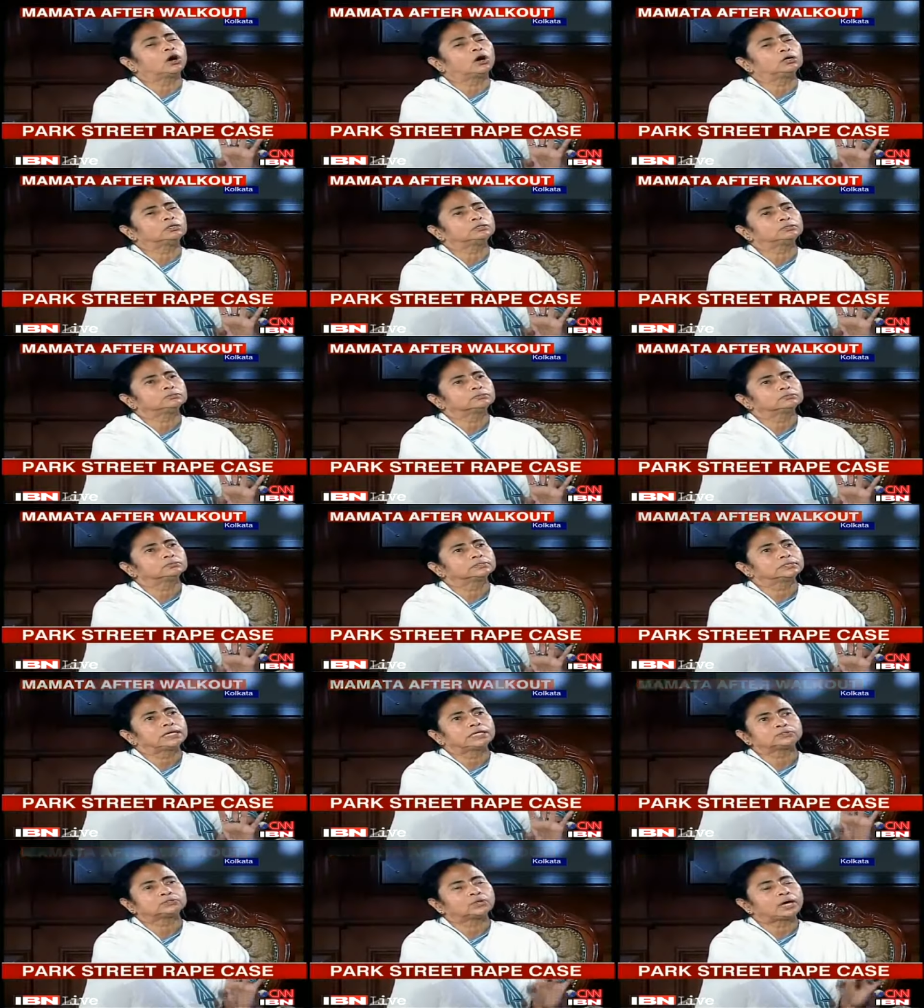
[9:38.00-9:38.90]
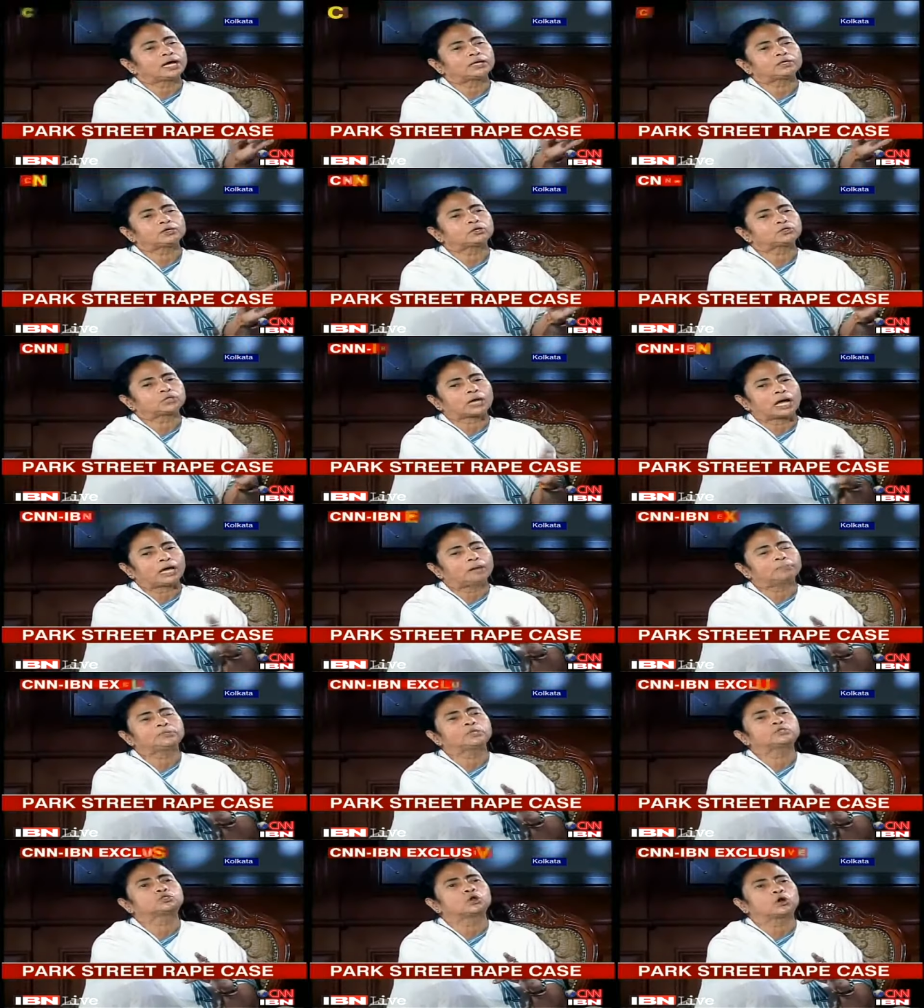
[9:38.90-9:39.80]
Wrong. That's why
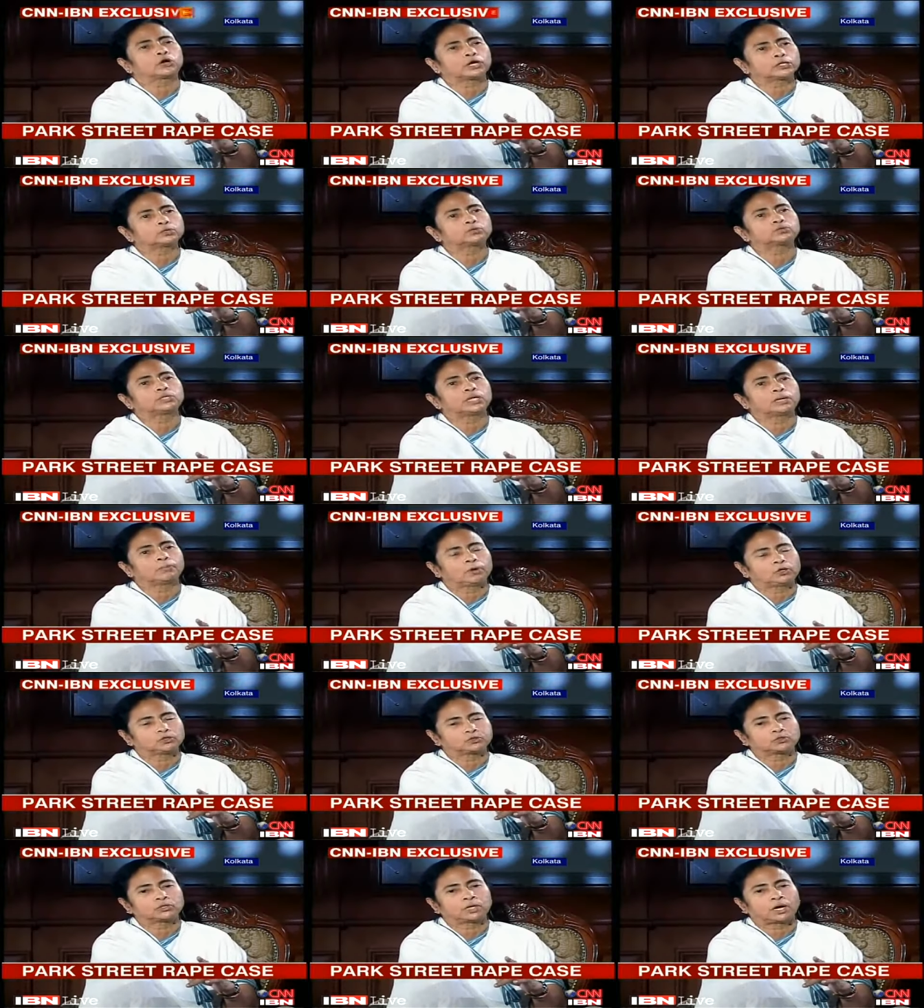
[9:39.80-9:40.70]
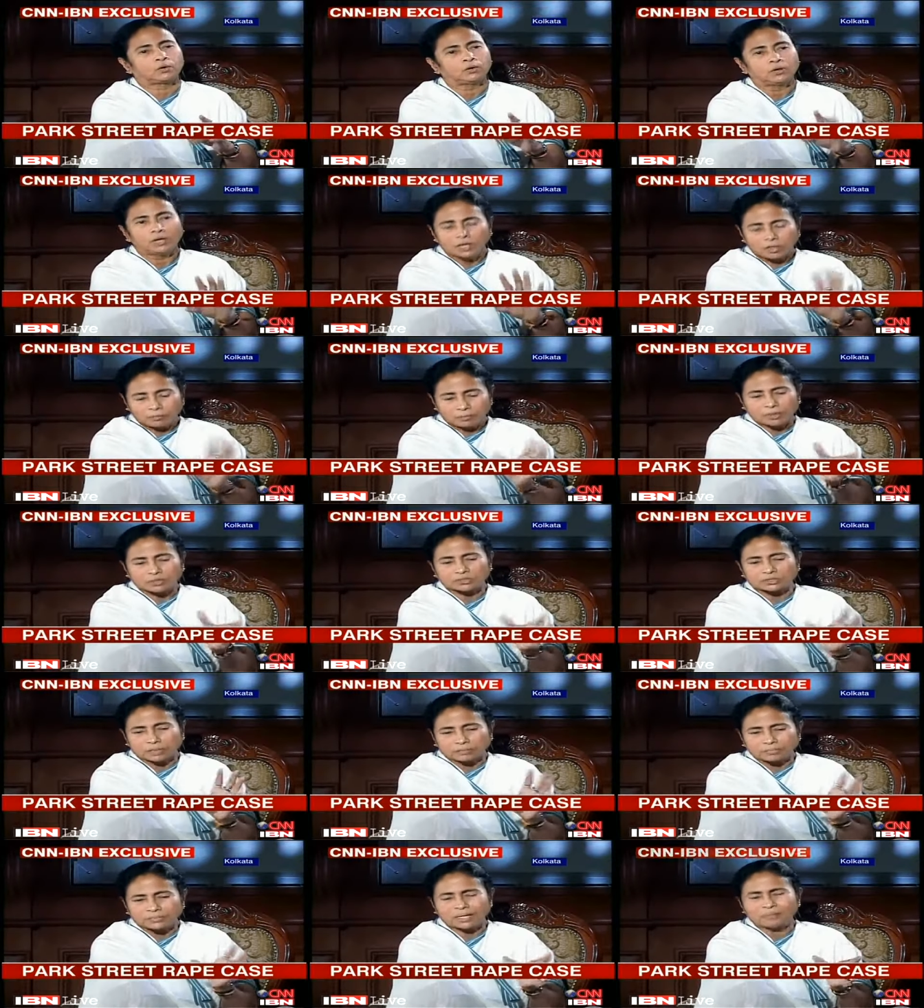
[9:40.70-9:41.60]
I'm not talking to them also now,
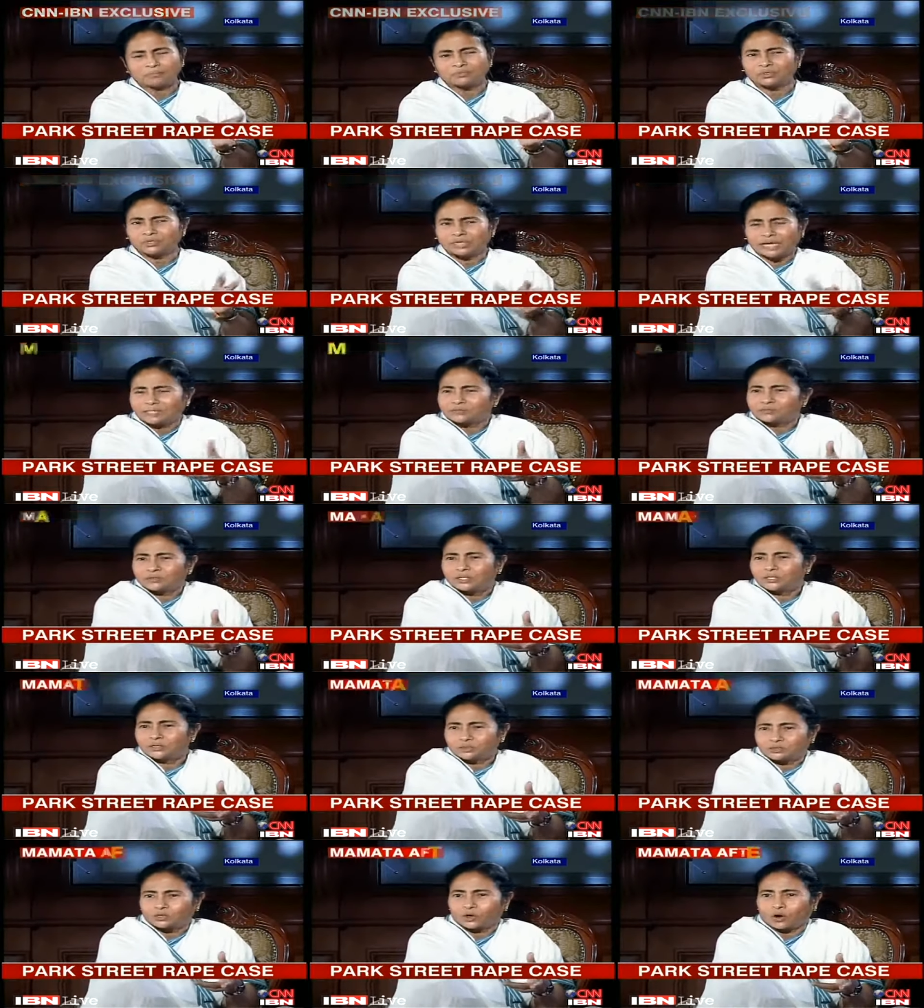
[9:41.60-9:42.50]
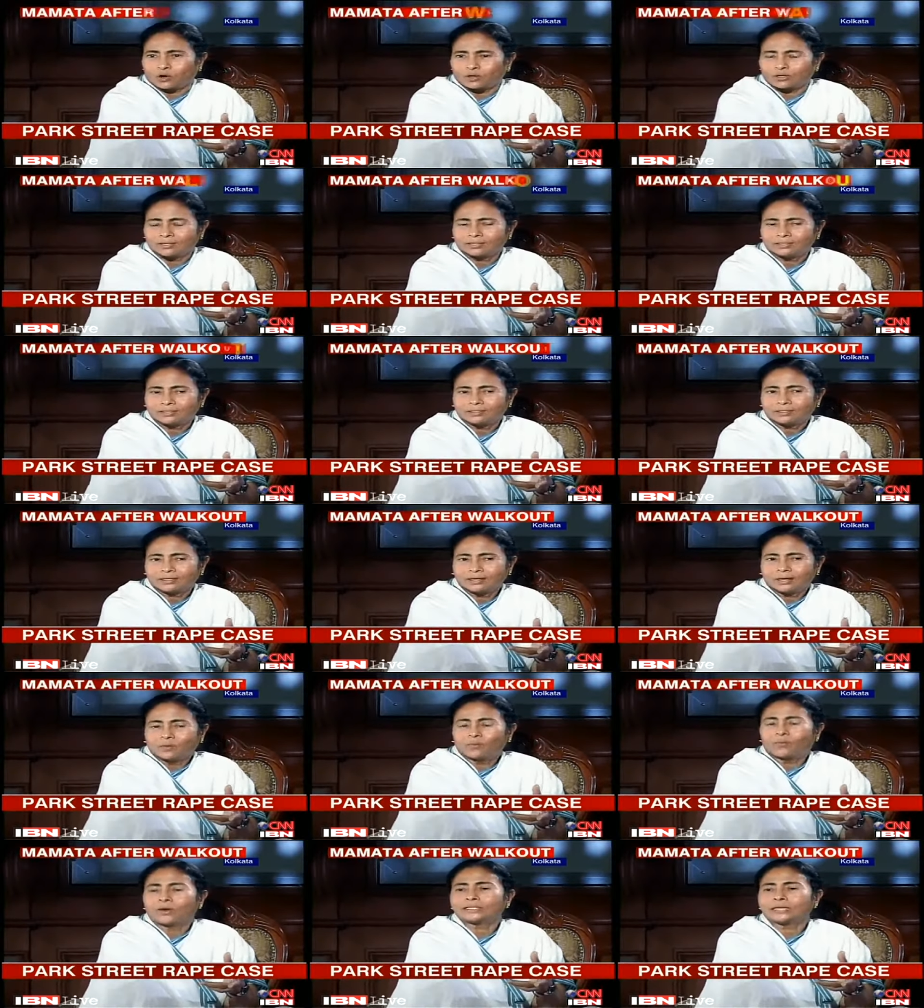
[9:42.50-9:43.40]
because sometimes we casually talk.
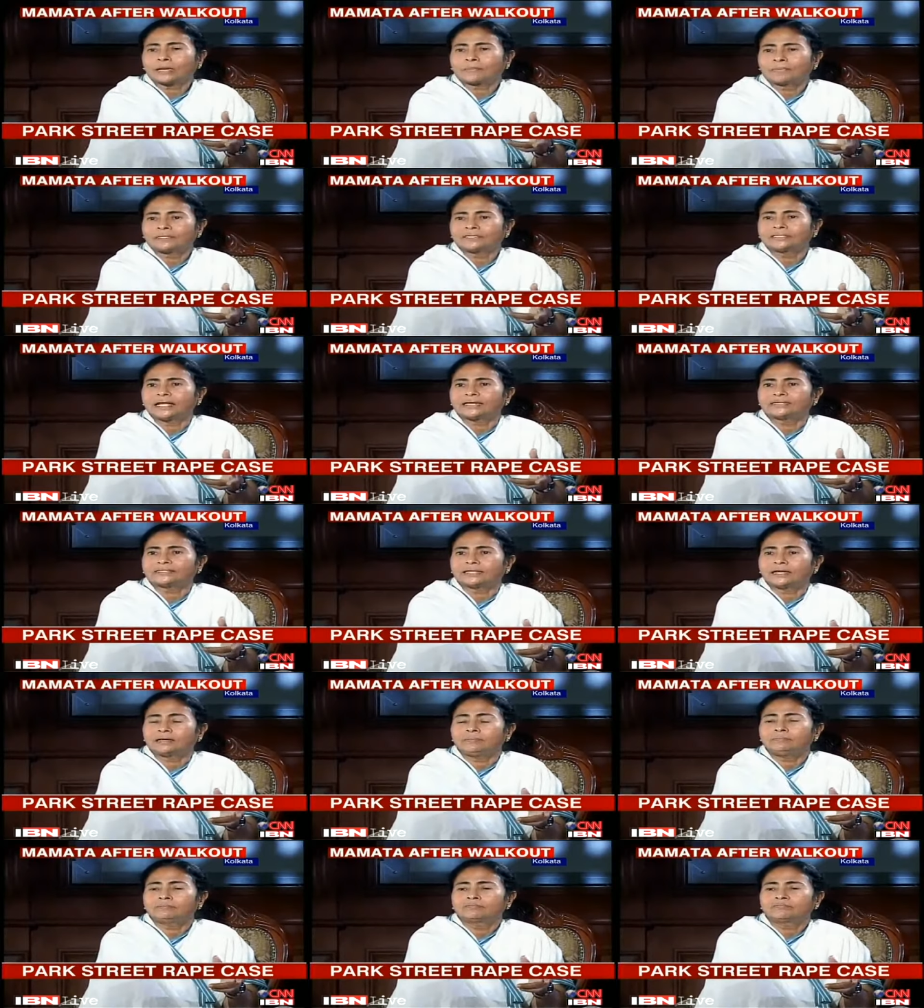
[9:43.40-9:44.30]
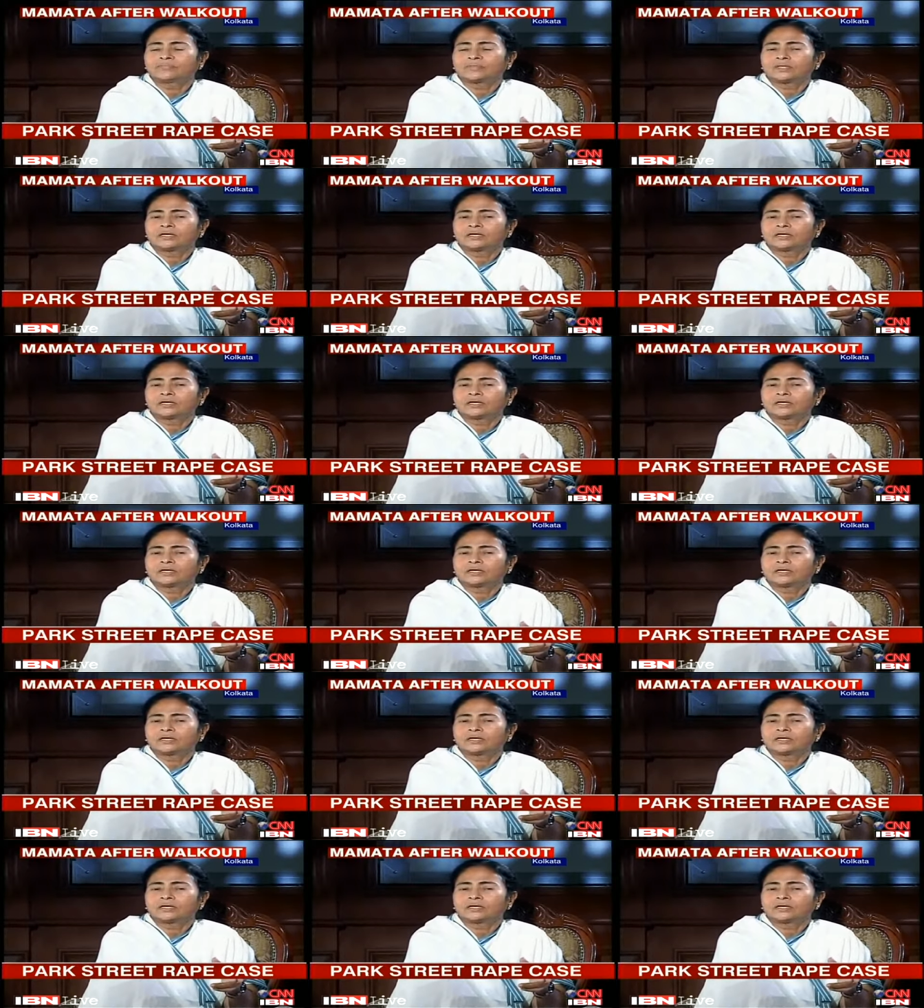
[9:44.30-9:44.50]
What happened that time?